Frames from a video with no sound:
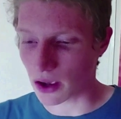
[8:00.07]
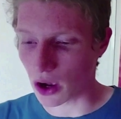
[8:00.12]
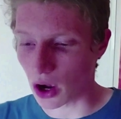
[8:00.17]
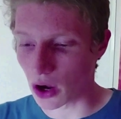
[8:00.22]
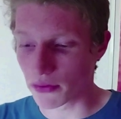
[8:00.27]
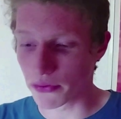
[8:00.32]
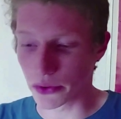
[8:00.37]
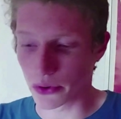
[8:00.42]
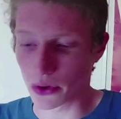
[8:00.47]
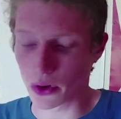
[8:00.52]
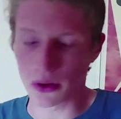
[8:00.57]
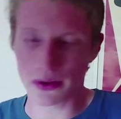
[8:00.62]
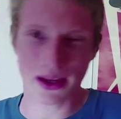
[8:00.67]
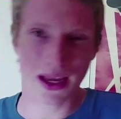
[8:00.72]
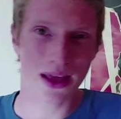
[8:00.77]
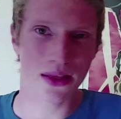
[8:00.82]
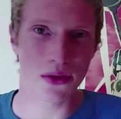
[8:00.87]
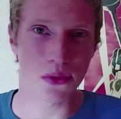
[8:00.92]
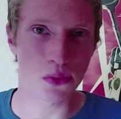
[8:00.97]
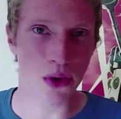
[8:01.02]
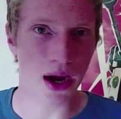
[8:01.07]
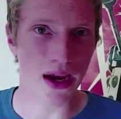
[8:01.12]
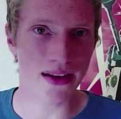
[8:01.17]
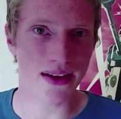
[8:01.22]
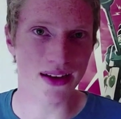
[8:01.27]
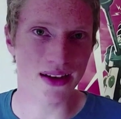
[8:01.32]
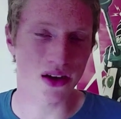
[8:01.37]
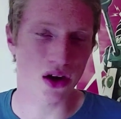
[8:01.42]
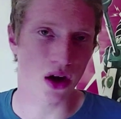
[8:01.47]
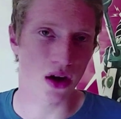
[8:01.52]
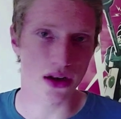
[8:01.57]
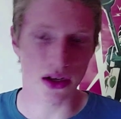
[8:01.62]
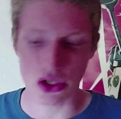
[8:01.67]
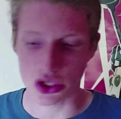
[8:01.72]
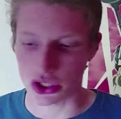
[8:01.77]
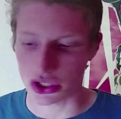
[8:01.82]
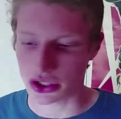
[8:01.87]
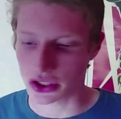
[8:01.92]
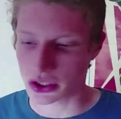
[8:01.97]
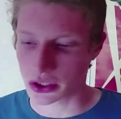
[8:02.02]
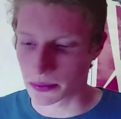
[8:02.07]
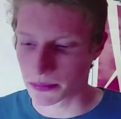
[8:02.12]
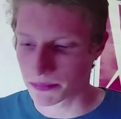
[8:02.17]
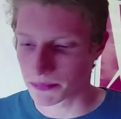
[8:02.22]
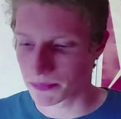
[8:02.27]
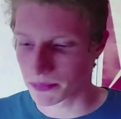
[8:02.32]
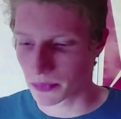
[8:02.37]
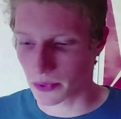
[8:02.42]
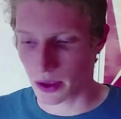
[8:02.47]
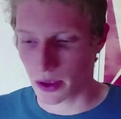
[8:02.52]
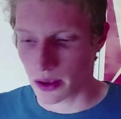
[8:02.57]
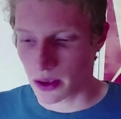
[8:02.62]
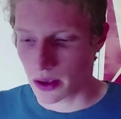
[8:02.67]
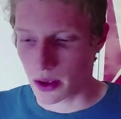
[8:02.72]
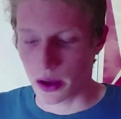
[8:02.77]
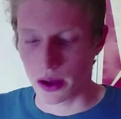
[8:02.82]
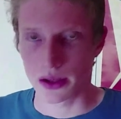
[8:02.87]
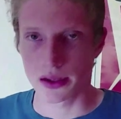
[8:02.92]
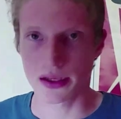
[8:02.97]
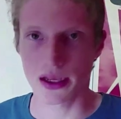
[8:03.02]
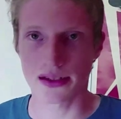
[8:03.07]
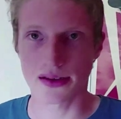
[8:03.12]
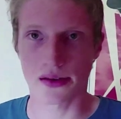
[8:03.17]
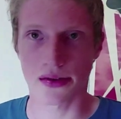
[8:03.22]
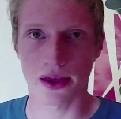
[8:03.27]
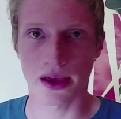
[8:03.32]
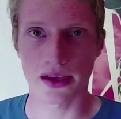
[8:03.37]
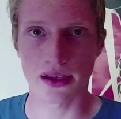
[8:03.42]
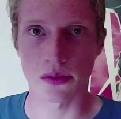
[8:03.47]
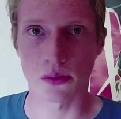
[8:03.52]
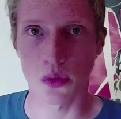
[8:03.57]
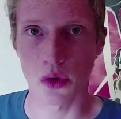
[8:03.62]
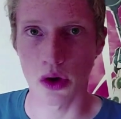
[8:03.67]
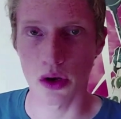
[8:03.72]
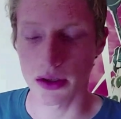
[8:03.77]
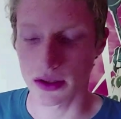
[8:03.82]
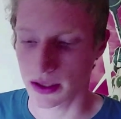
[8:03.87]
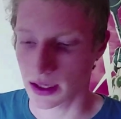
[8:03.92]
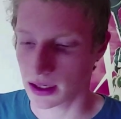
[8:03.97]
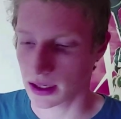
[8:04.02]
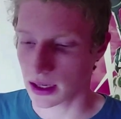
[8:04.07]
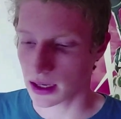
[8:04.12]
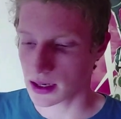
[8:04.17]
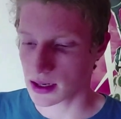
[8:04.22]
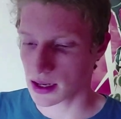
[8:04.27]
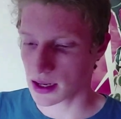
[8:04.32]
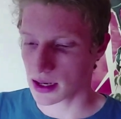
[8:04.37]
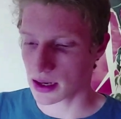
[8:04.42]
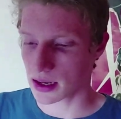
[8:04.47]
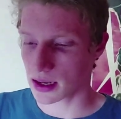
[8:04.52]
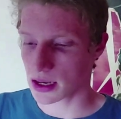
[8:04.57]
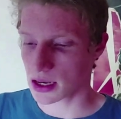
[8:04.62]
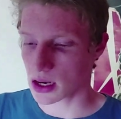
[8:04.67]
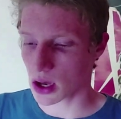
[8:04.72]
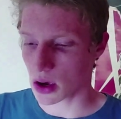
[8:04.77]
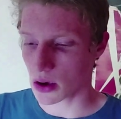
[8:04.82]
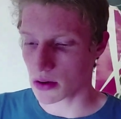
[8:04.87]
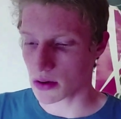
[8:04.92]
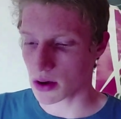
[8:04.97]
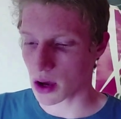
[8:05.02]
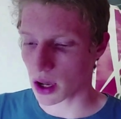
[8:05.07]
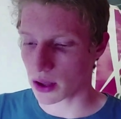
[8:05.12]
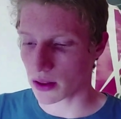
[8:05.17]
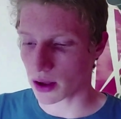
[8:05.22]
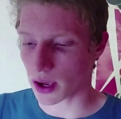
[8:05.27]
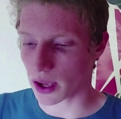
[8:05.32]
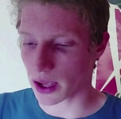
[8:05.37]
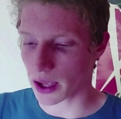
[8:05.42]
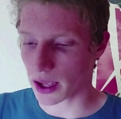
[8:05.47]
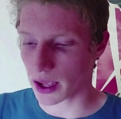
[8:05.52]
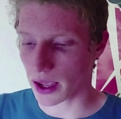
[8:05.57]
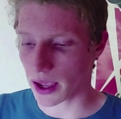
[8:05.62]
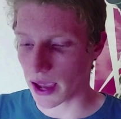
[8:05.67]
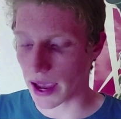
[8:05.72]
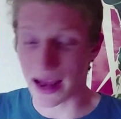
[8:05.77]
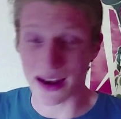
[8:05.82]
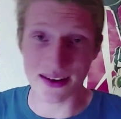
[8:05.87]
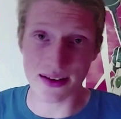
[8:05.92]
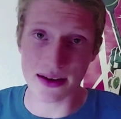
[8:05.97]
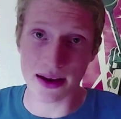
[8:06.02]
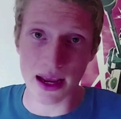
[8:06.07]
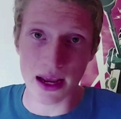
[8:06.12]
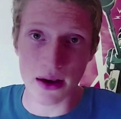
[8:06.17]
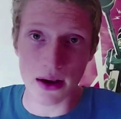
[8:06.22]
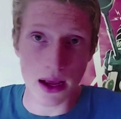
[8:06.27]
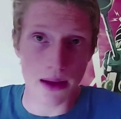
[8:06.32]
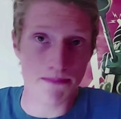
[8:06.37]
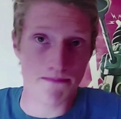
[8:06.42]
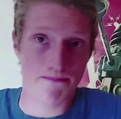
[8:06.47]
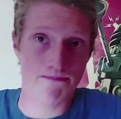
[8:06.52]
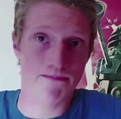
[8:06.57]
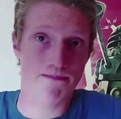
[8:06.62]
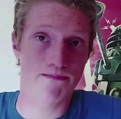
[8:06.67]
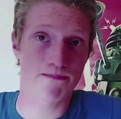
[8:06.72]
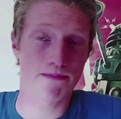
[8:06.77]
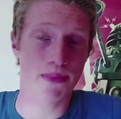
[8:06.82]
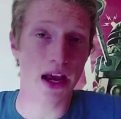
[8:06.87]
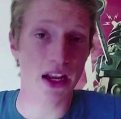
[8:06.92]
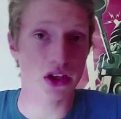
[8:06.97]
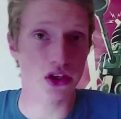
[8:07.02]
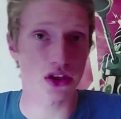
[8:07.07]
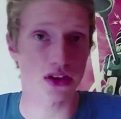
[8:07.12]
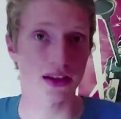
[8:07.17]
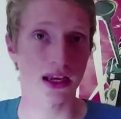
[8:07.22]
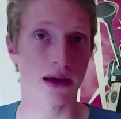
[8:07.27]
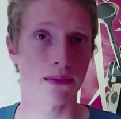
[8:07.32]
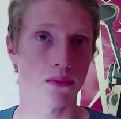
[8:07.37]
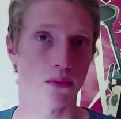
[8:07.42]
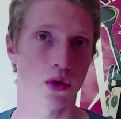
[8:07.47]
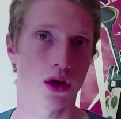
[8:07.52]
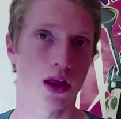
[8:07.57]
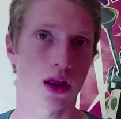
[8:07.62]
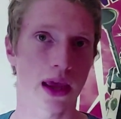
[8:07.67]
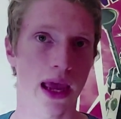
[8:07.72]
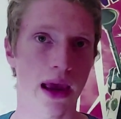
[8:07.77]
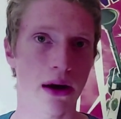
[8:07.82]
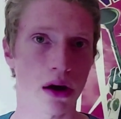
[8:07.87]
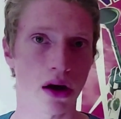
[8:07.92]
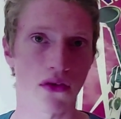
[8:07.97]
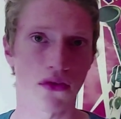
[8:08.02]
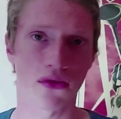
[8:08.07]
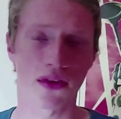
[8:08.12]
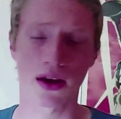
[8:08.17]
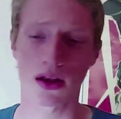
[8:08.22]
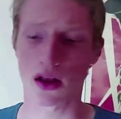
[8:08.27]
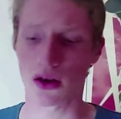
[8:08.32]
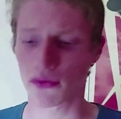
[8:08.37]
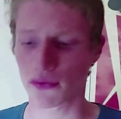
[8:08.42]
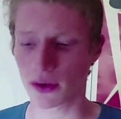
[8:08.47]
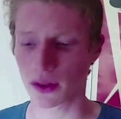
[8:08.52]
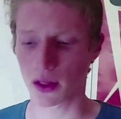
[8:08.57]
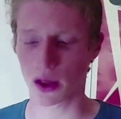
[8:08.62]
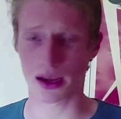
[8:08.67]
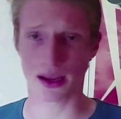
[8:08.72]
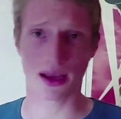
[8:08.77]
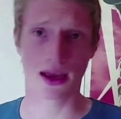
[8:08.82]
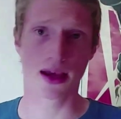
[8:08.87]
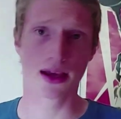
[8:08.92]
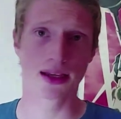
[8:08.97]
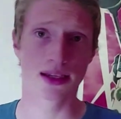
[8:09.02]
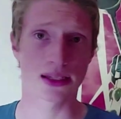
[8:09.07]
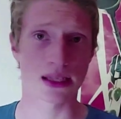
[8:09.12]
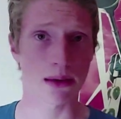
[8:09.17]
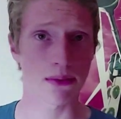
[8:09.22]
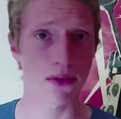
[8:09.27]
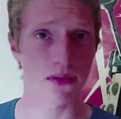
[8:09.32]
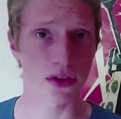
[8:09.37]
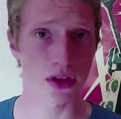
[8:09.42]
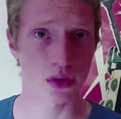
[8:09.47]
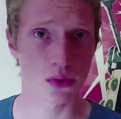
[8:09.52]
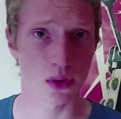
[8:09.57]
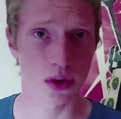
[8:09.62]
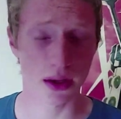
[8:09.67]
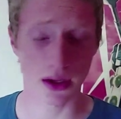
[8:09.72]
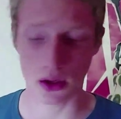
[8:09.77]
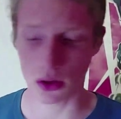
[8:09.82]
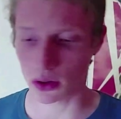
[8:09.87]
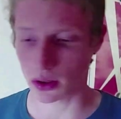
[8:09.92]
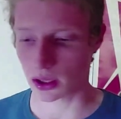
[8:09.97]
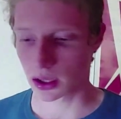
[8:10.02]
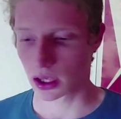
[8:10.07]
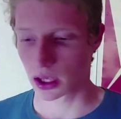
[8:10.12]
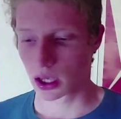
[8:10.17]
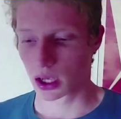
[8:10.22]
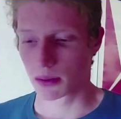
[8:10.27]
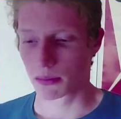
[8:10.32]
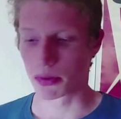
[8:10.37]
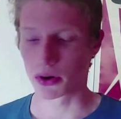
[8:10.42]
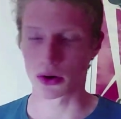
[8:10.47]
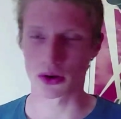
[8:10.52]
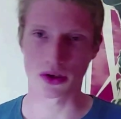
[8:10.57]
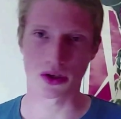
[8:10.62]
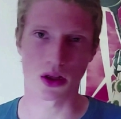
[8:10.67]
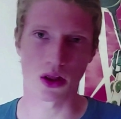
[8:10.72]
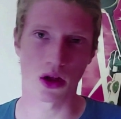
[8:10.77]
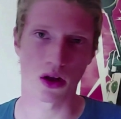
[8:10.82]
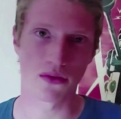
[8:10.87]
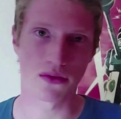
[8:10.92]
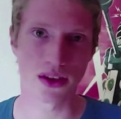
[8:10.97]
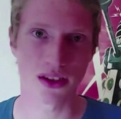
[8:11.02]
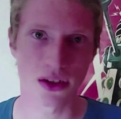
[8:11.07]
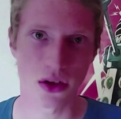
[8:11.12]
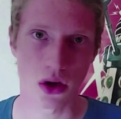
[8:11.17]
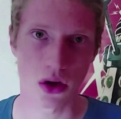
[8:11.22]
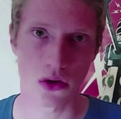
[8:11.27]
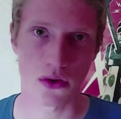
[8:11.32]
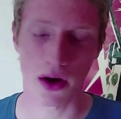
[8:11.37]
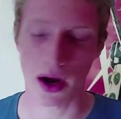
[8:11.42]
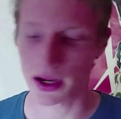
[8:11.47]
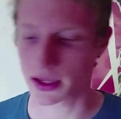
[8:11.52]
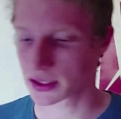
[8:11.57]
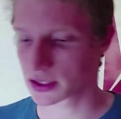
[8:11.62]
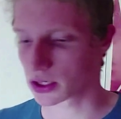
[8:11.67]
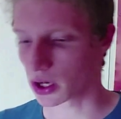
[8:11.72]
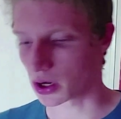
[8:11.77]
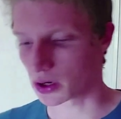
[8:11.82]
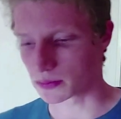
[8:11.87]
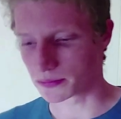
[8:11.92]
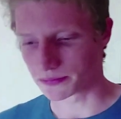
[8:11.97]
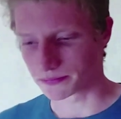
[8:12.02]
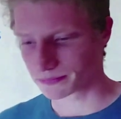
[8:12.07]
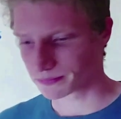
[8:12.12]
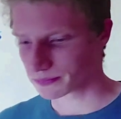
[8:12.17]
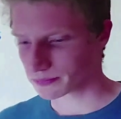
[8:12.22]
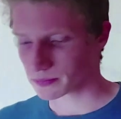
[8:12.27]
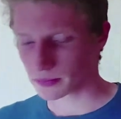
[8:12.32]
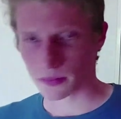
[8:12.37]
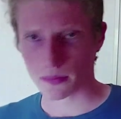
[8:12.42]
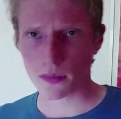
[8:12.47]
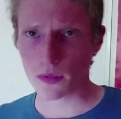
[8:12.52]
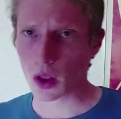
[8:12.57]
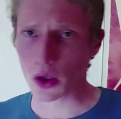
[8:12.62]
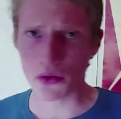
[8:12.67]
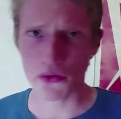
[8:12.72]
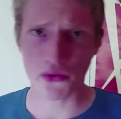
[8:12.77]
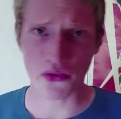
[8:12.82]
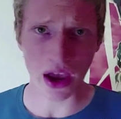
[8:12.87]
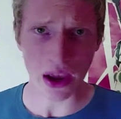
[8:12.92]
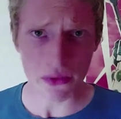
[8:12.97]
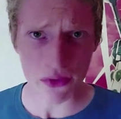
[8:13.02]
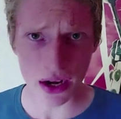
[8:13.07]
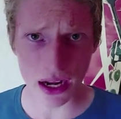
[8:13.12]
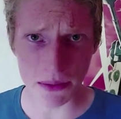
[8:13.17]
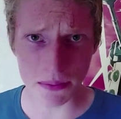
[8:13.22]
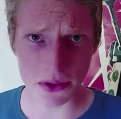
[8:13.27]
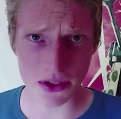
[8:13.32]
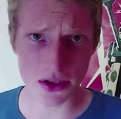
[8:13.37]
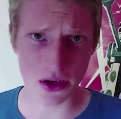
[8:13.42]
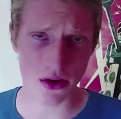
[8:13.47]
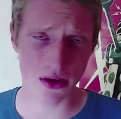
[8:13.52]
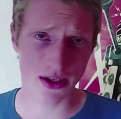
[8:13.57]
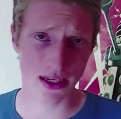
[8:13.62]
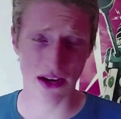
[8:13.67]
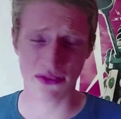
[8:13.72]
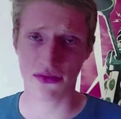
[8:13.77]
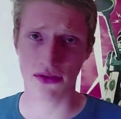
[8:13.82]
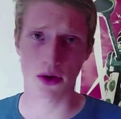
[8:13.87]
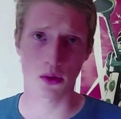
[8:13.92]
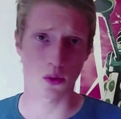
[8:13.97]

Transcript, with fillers: overall, yeah, the rating kind of just says a thousand words. It, it, it you know, I, I and it, it matches up really how I feel. I feel like some of it's really good, but also a lot of it's not great. So, favourite episode, definitely